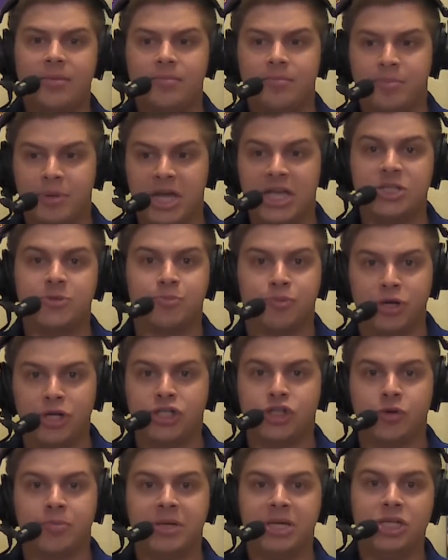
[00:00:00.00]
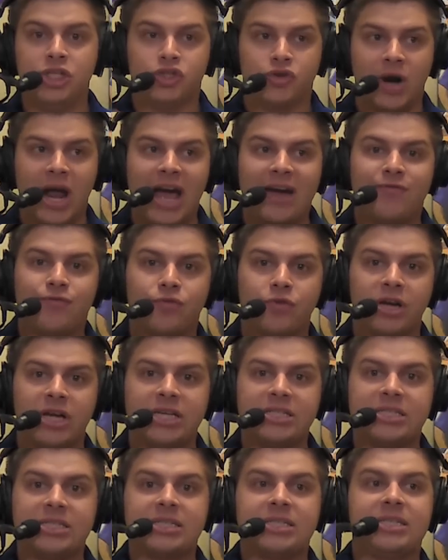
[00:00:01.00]
Blaze Priester being draft
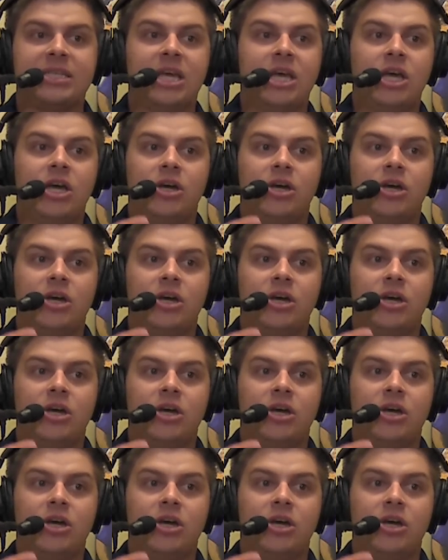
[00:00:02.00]
risks,